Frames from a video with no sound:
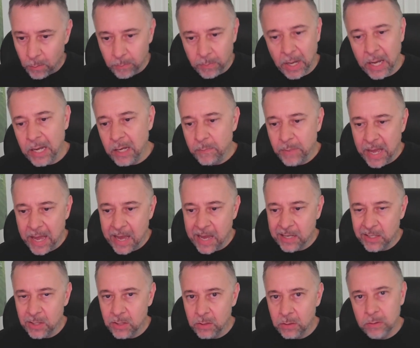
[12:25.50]
Buying
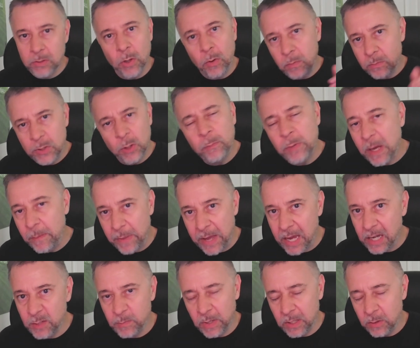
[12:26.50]
packs. Don't buy
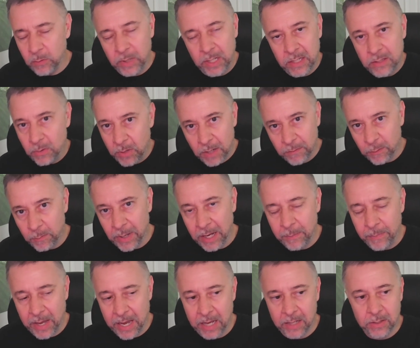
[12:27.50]
packs, by the way. Don't ever buy
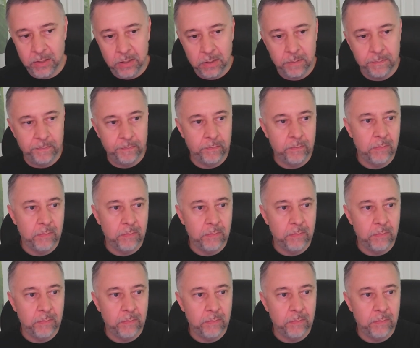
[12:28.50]
packs.